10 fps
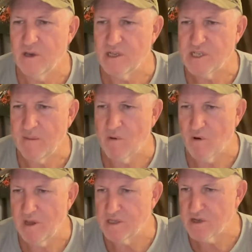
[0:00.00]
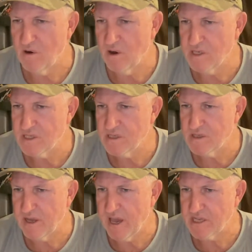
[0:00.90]
submarines, guys.
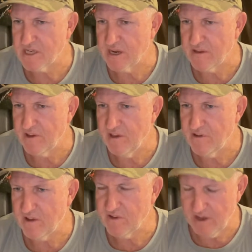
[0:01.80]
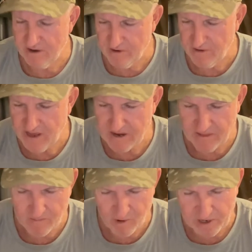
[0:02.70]
The Yanks are going to teach us how to do that,
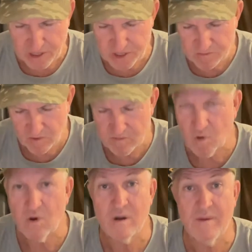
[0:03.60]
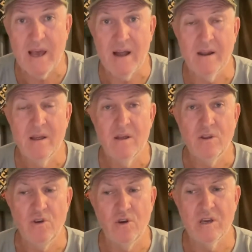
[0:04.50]
and the British. I'm talking about
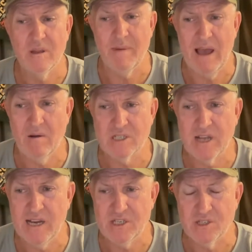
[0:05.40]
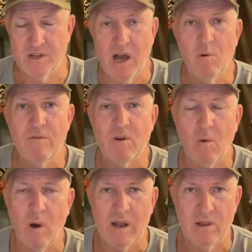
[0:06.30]
nuclear power stations. I know we've
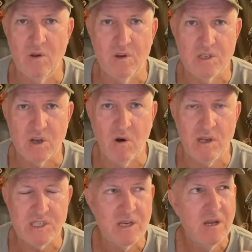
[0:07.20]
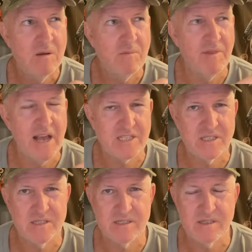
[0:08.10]
got one at Lucas Heights, but
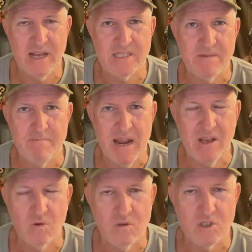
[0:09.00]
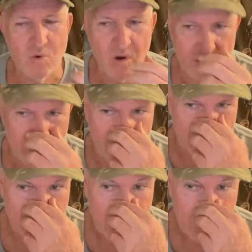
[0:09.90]
that's a medical sort of
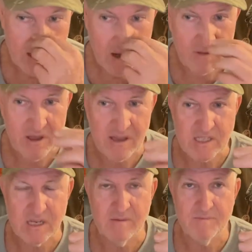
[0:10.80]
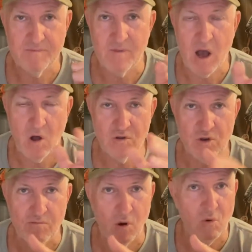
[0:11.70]
thing. I think that's a whole
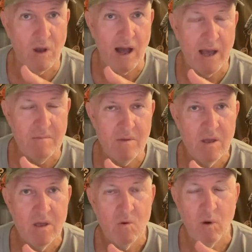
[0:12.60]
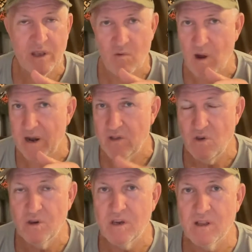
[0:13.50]
new ball game when you're running
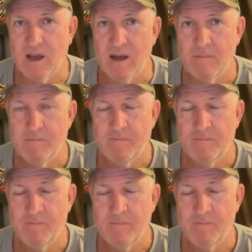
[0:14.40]
nuclear